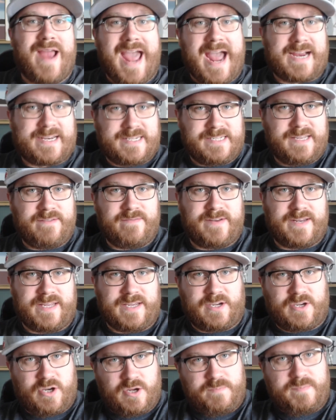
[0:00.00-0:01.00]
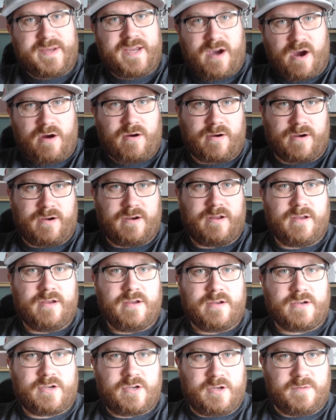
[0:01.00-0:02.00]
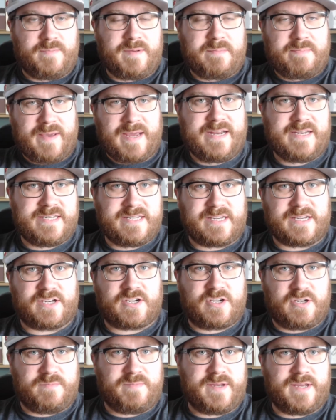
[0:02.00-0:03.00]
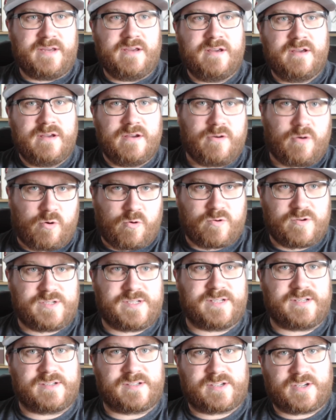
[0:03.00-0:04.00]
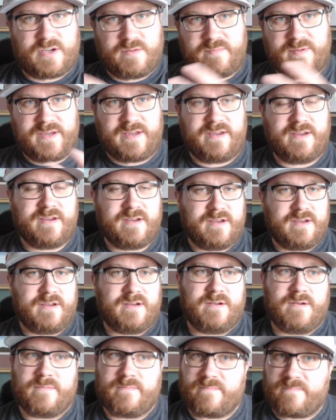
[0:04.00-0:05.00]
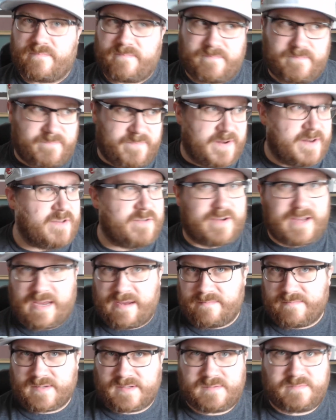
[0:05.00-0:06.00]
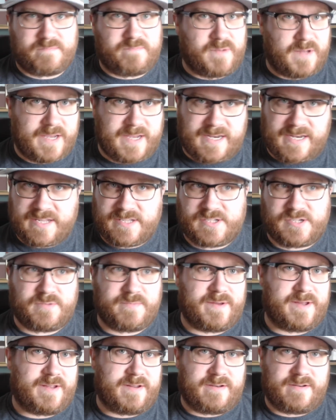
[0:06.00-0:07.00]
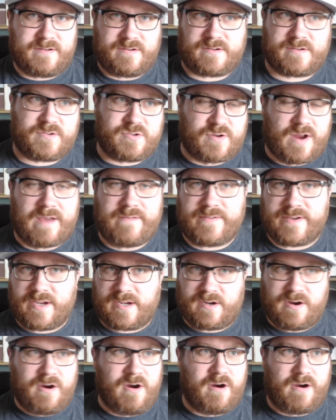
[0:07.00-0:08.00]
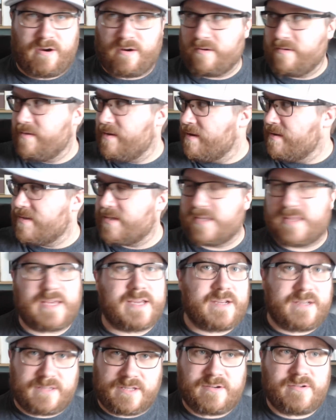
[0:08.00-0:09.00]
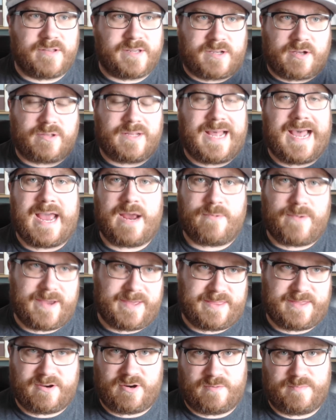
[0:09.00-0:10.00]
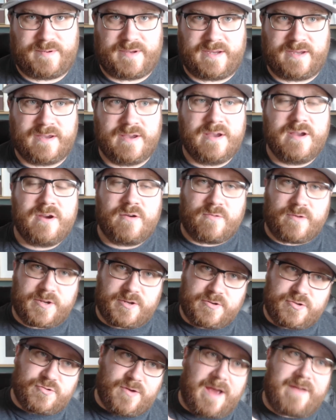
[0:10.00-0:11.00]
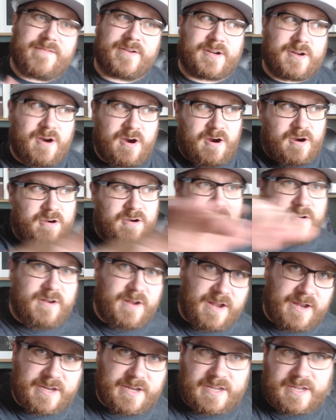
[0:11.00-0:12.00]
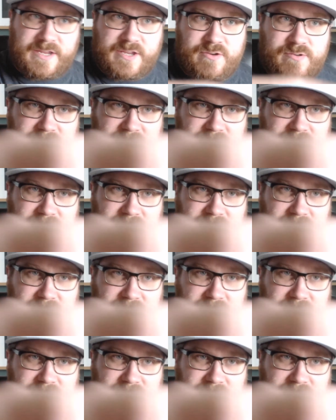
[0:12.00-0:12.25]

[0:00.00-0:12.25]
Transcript: activity. Could be art, could be painting, could be horses, could be video games, playing an instrument, driving a car. There's a thing literally called highway therapy, where you drive a car and you